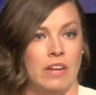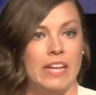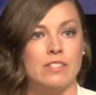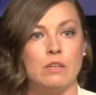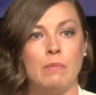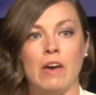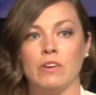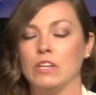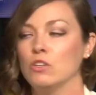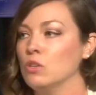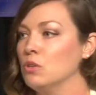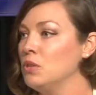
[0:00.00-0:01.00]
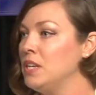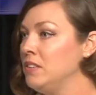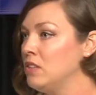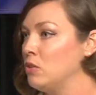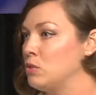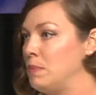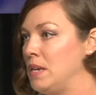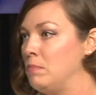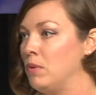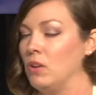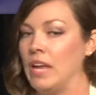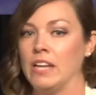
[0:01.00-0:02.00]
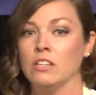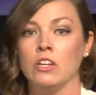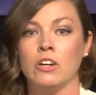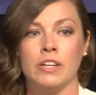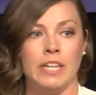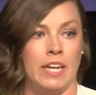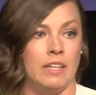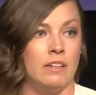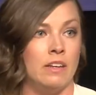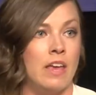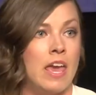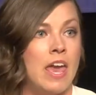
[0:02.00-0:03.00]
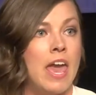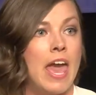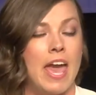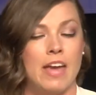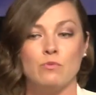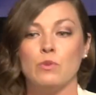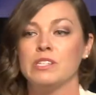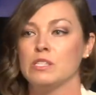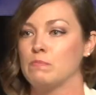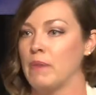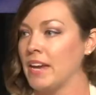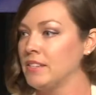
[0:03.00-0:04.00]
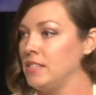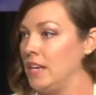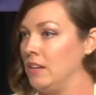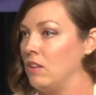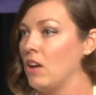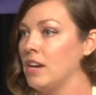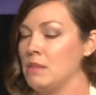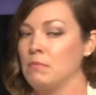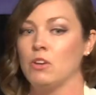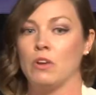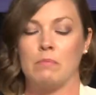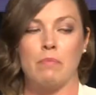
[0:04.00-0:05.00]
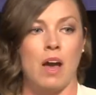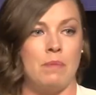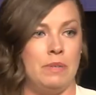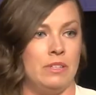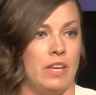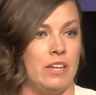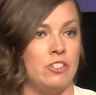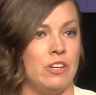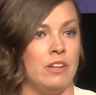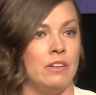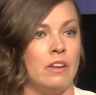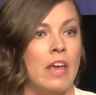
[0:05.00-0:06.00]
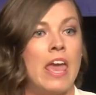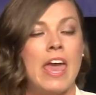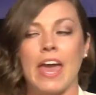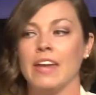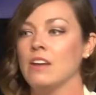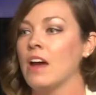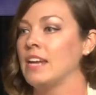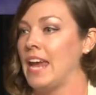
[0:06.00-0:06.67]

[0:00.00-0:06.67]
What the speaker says: It's about including those people and learning and respecting our immigrant population and not